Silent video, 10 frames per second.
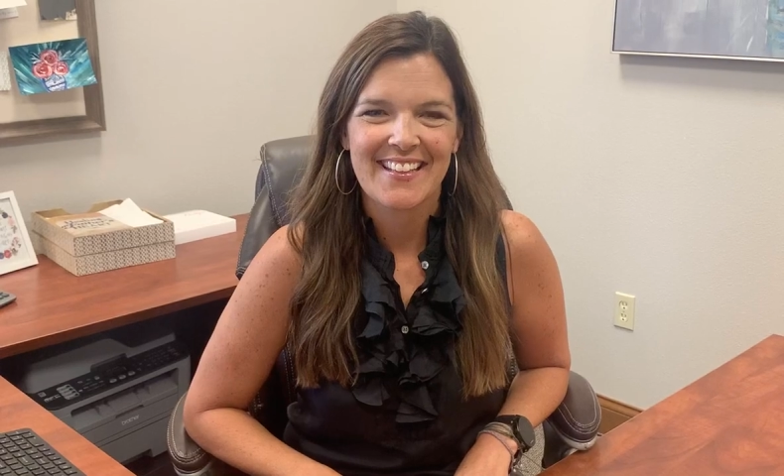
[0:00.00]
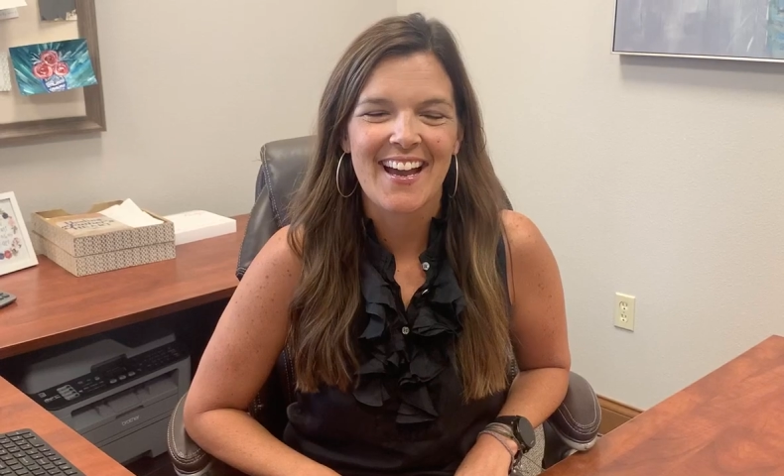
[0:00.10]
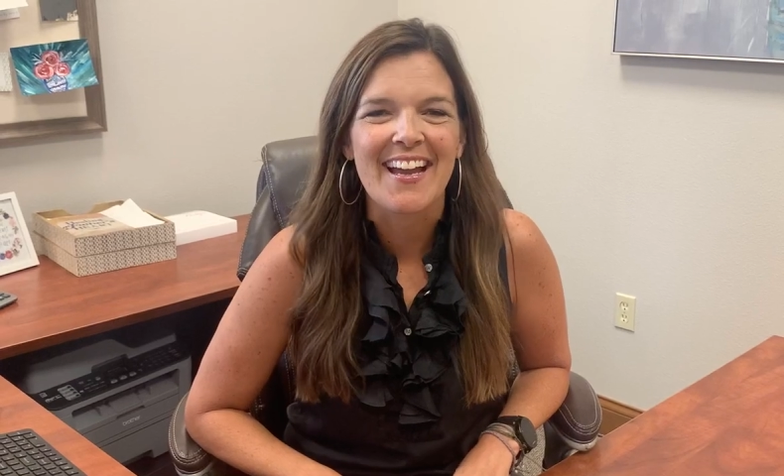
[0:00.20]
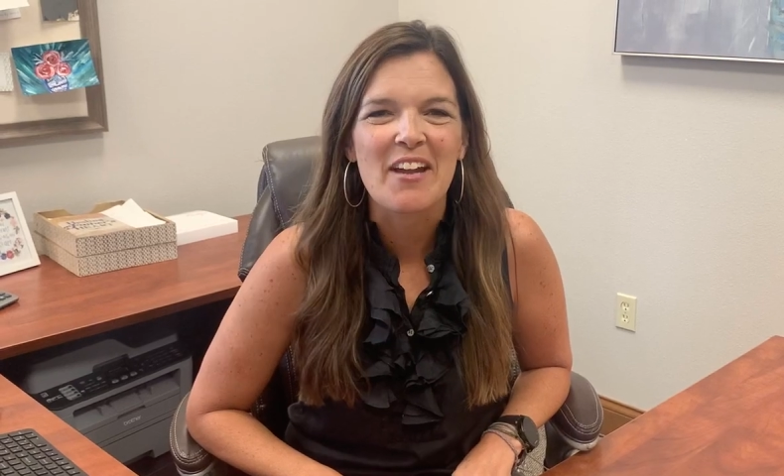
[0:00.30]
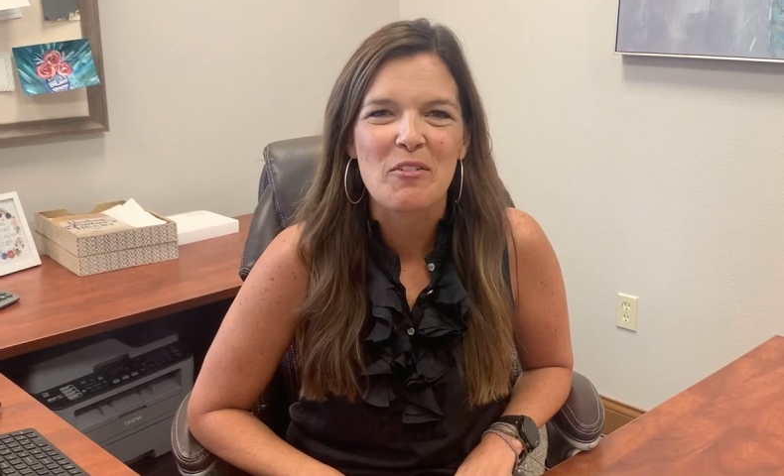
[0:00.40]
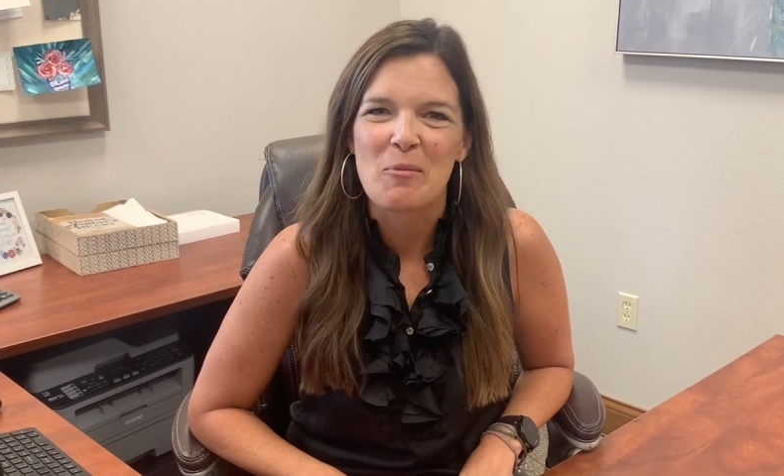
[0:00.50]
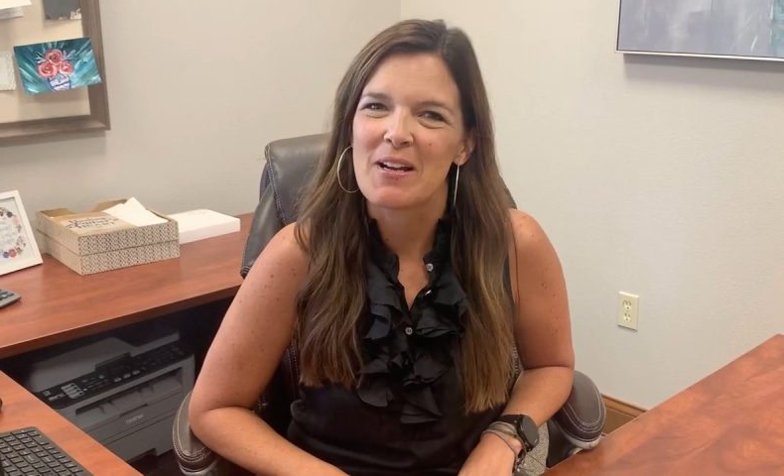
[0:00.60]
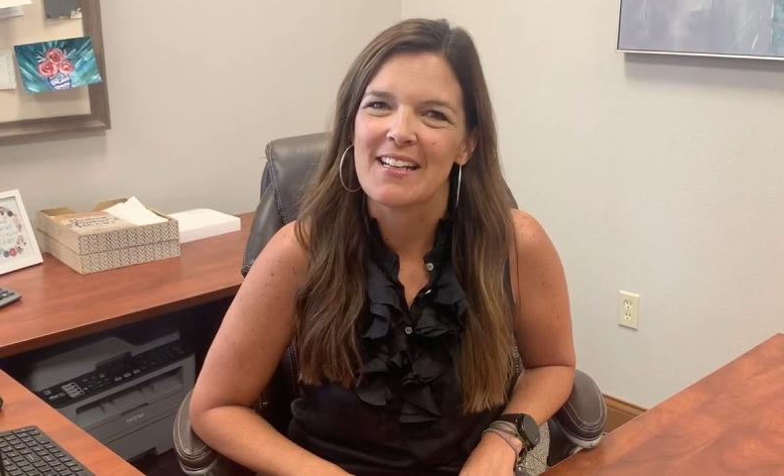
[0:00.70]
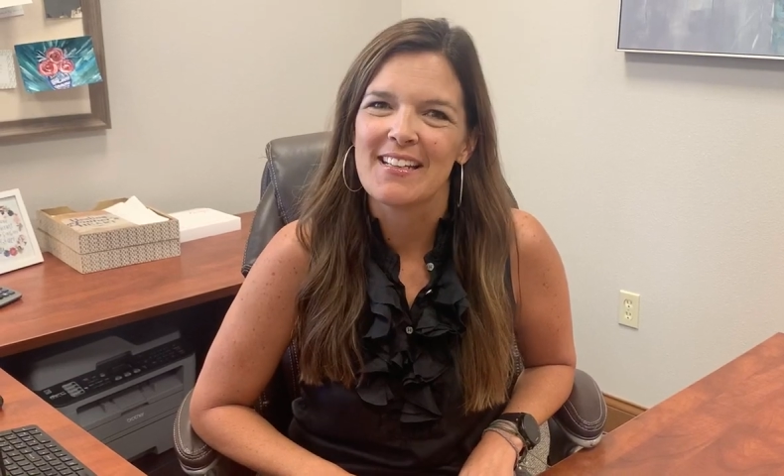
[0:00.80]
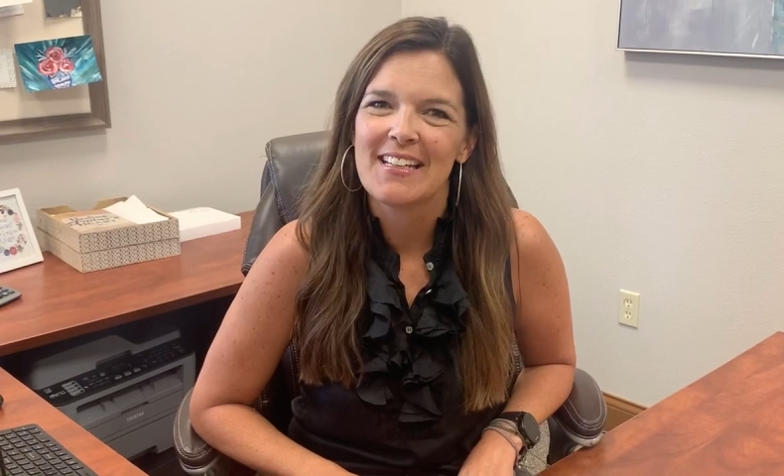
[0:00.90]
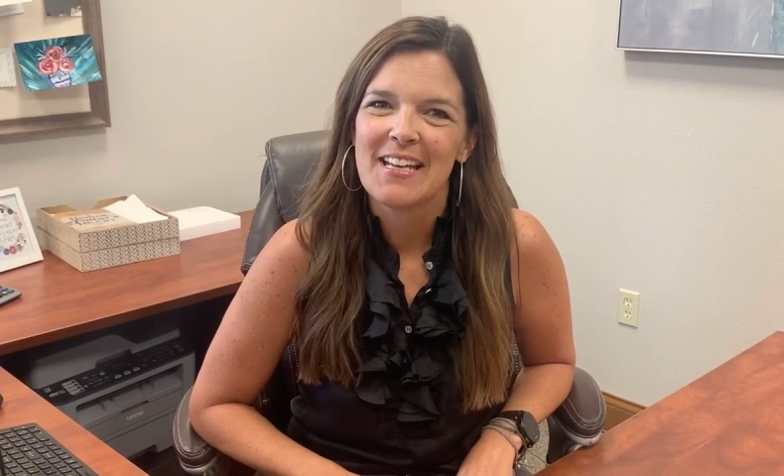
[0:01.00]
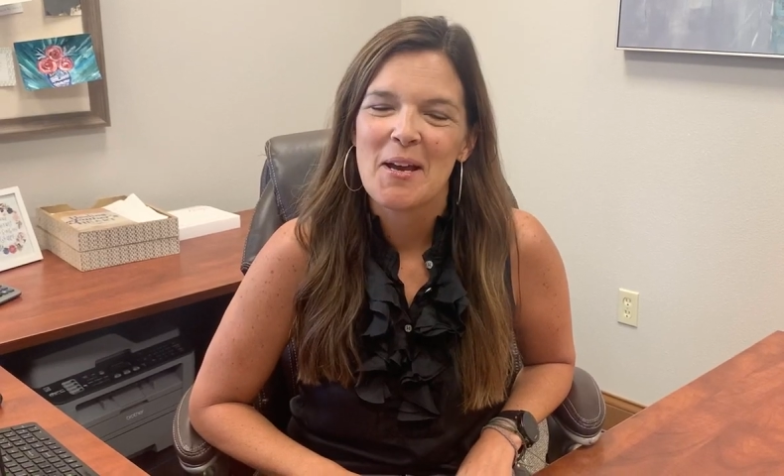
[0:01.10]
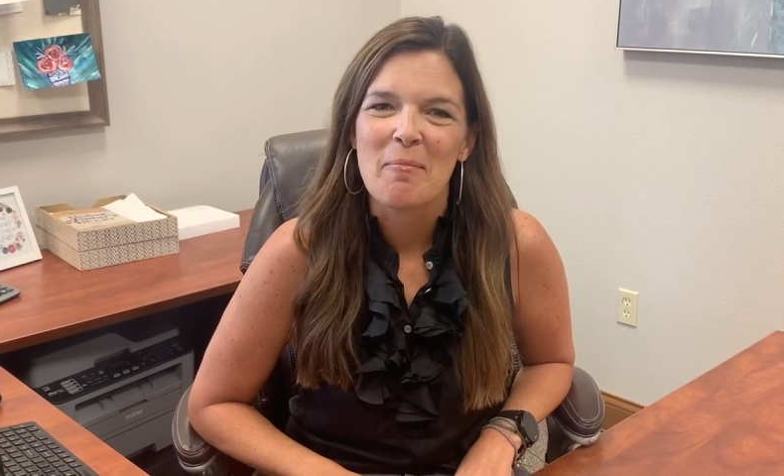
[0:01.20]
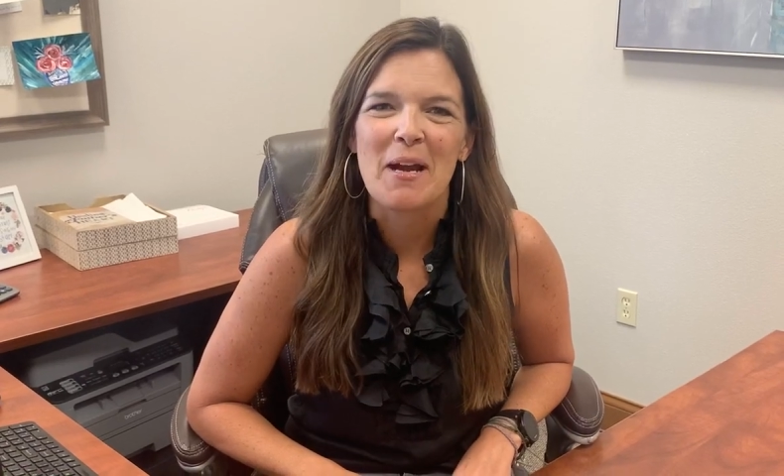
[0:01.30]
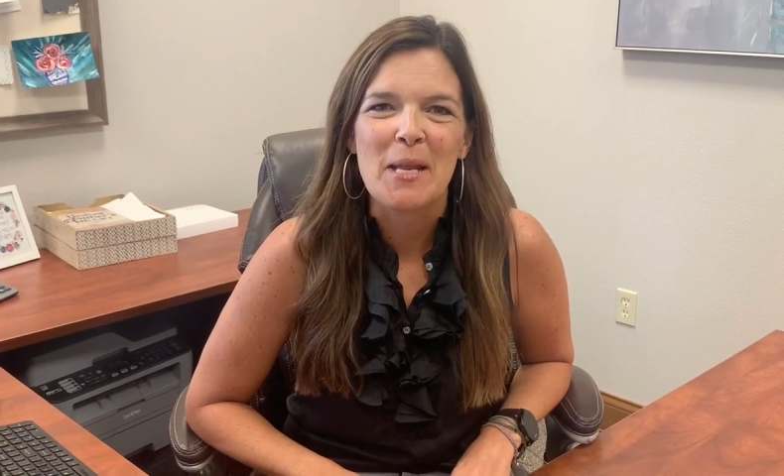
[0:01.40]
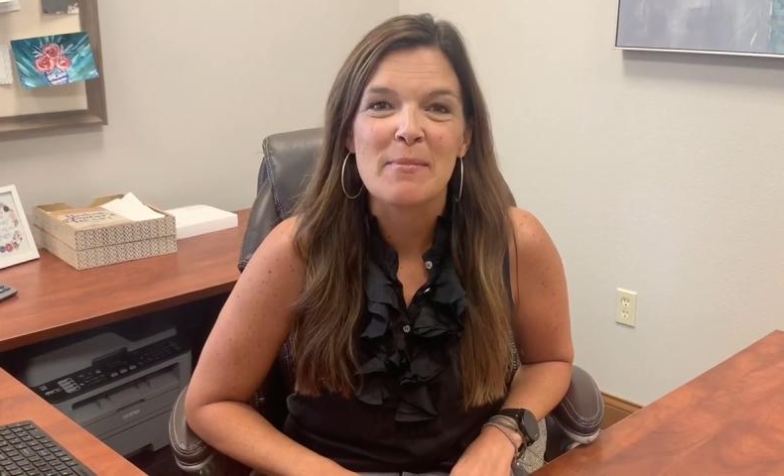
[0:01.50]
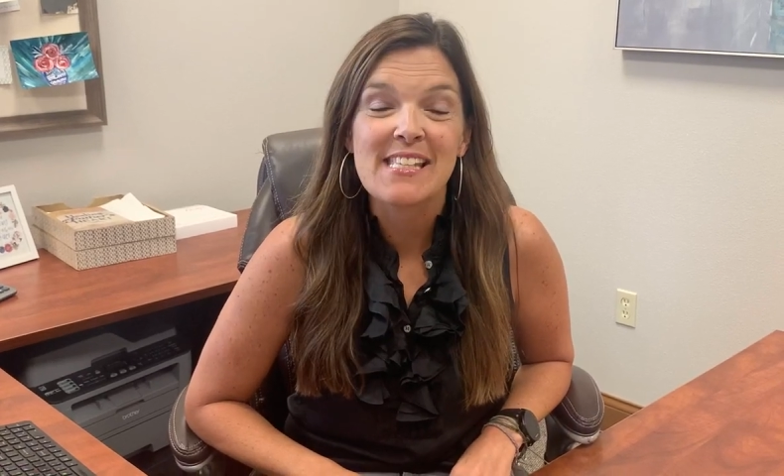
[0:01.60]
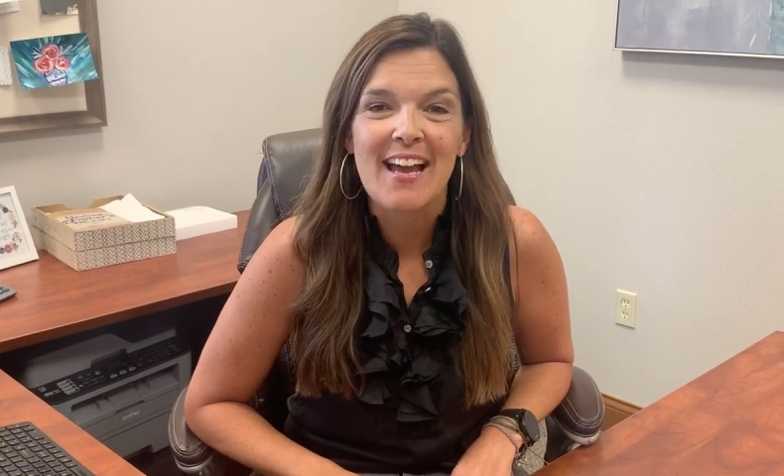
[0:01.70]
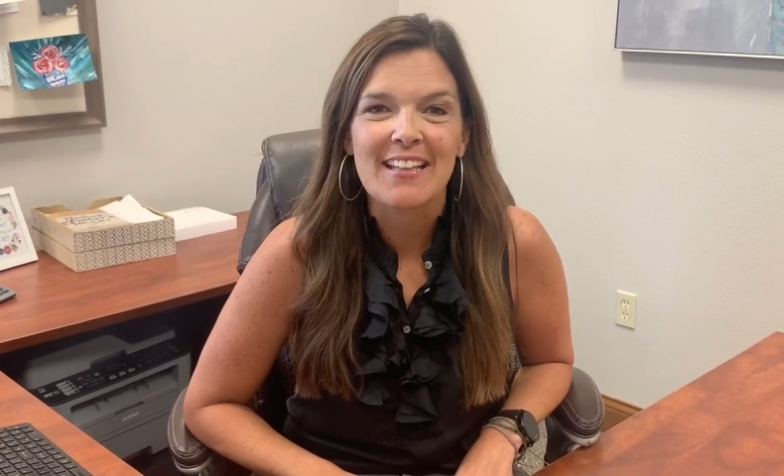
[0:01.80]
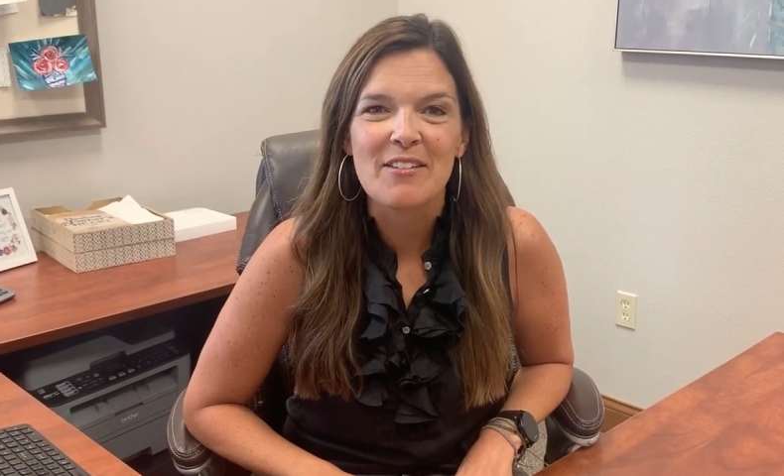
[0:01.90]
Hi everyone, my name is
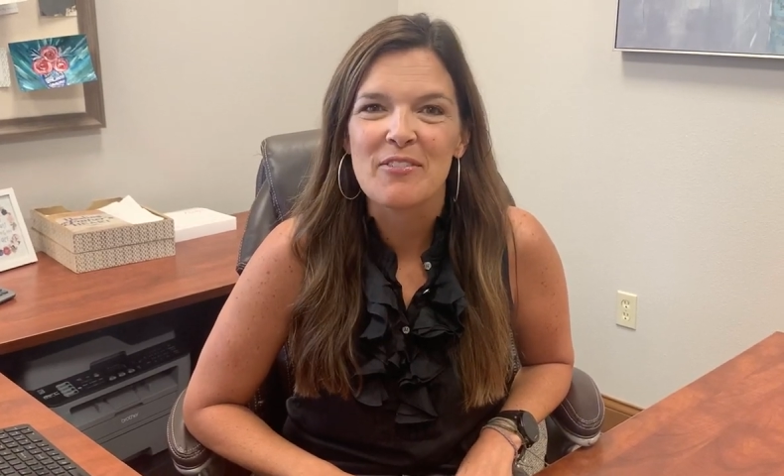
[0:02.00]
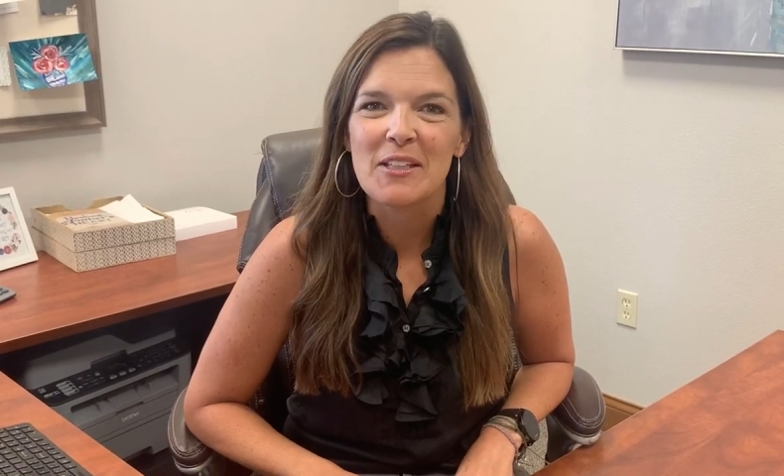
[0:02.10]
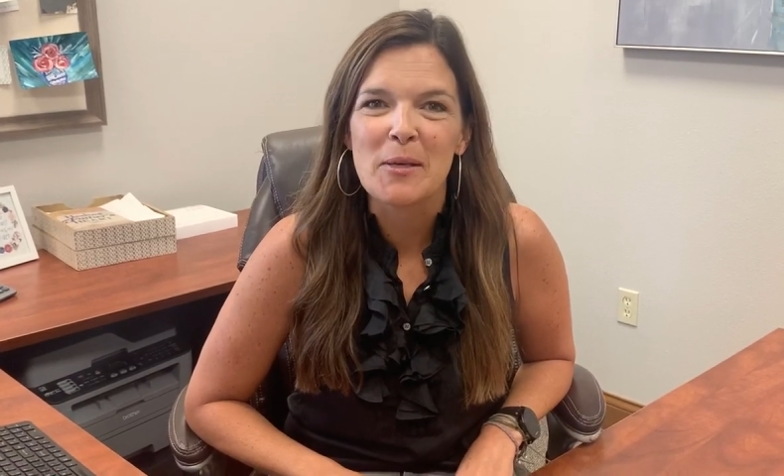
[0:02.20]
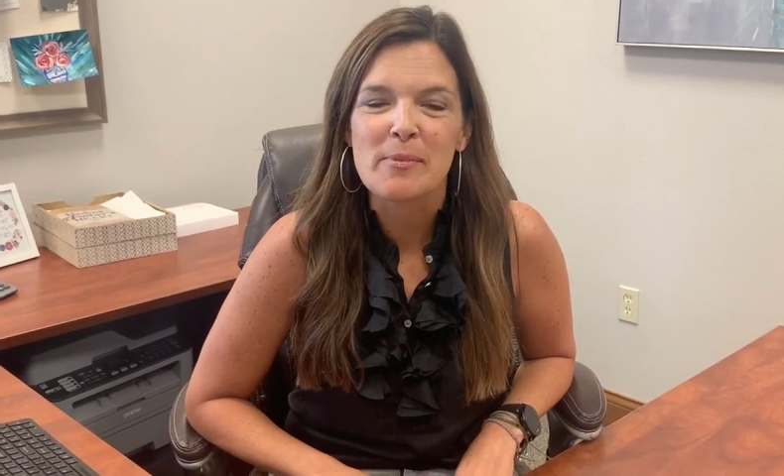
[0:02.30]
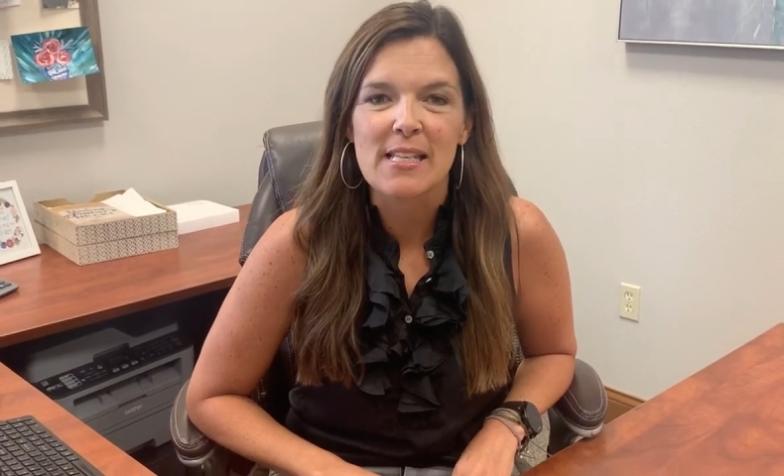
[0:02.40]
Allie Phillips